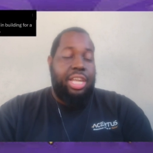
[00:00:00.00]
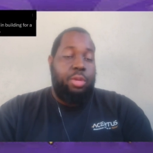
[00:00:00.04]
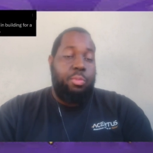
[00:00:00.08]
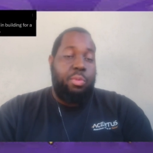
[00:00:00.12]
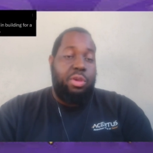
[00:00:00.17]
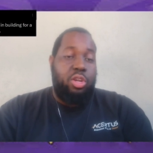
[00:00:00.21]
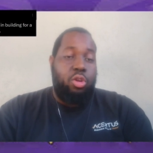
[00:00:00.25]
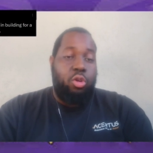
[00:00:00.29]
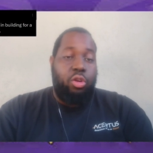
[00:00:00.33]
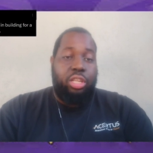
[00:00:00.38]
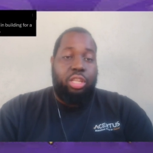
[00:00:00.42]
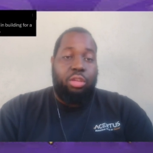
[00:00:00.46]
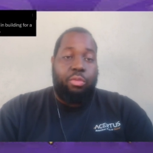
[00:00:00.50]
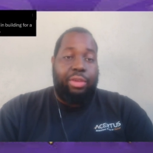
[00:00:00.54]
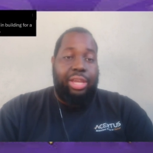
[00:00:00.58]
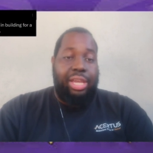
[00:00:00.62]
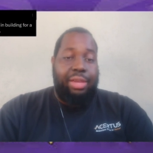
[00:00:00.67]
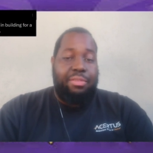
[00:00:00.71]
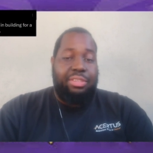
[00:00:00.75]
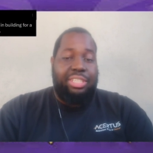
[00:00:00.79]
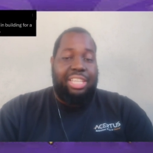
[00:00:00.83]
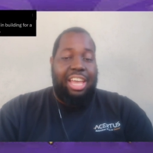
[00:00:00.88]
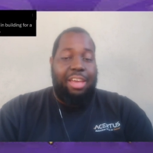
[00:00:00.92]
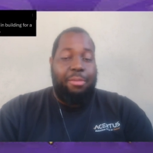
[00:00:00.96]
We know the
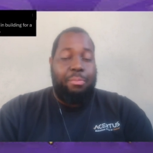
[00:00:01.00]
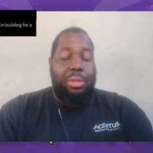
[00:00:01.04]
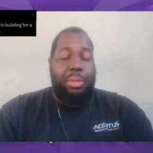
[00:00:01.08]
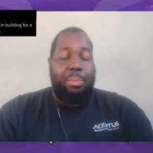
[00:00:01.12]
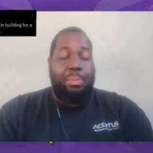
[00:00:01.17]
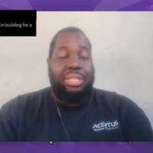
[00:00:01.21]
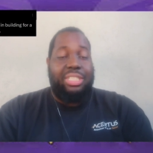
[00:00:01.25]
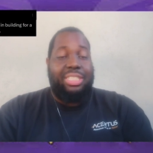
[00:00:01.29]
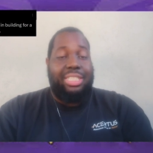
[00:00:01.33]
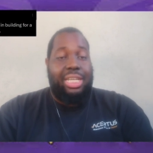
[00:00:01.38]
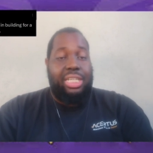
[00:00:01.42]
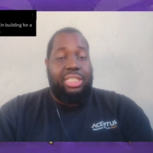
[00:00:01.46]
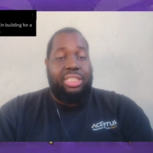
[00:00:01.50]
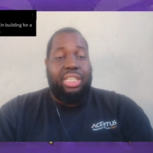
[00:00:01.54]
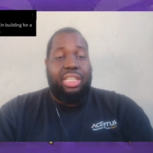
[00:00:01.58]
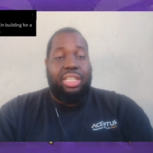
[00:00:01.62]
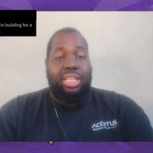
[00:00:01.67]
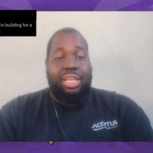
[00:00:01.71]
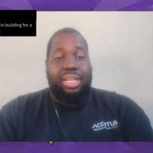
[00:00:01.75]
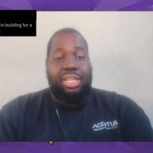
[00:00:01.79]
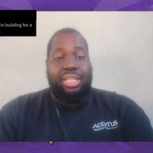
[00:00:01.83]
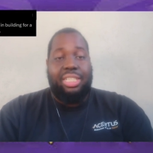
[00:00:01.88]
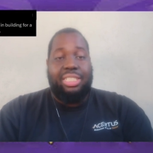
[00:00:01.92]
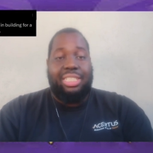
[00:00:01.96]
Ravens have been potentially
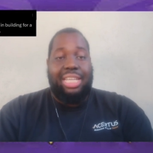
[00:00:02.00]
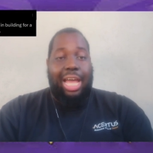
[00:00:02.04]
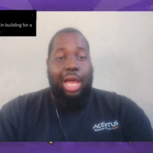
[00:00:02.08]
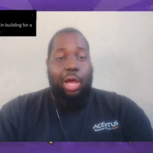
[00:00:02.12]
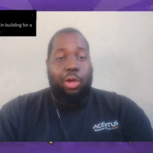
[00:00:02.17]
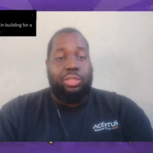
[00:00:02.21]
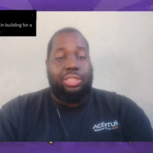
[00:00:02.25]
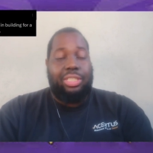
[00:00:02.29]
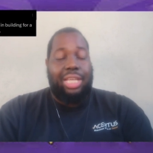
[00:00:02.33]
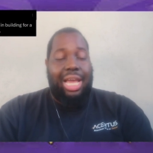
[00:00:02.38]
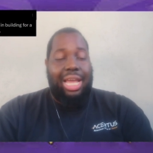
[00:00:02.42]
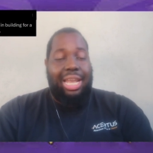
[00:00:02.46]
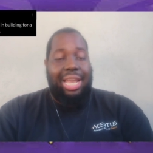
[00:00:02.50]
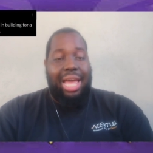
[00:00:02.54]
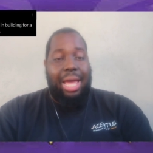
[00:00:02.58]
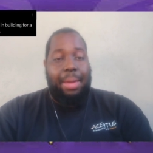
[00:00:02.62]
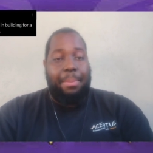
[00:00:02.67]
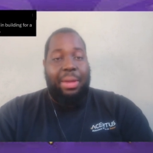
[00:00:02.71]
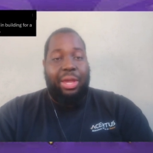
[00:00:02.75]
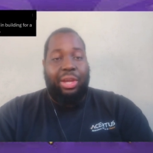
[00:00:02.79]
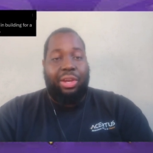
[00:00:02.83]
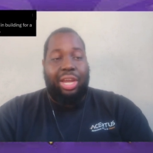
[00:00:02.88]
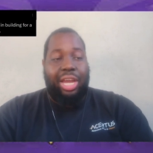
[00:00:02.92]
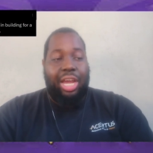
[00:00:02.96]
looking into outside
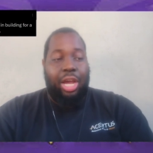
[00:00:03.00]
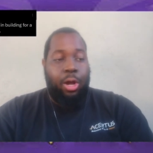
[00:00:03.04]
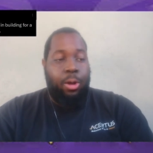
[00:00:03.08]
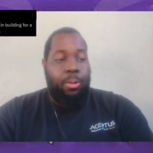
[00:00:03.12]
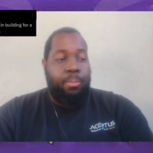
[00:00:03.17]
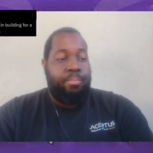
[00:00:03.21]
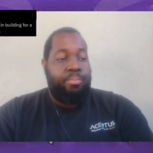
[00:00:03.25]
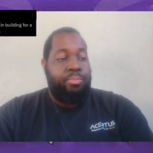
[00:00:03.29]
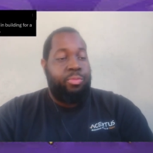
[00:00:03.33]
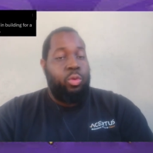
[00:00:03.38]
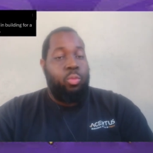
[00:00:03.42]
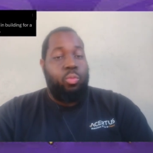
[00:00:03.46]
linebacker help.